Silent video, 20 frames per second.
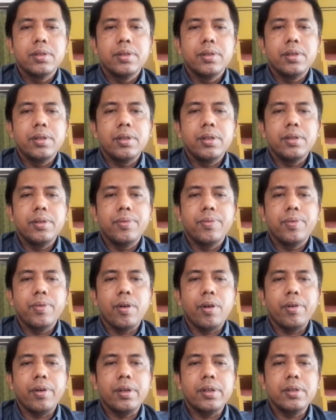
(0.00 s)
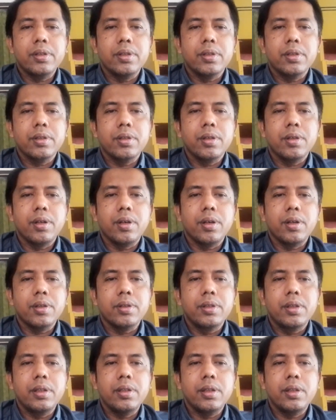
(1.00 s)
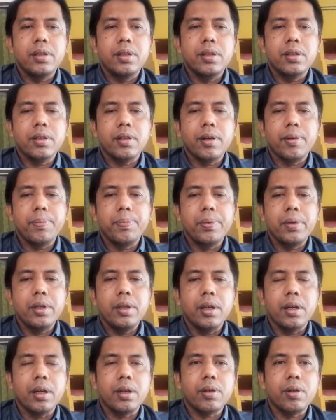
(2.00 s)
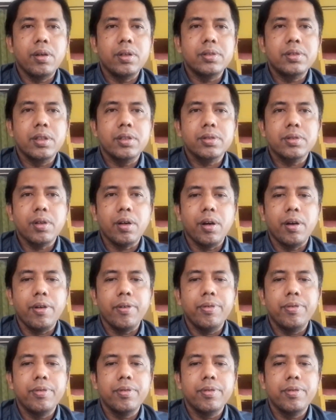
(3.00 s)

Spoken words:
In flowing DDT therapy consists of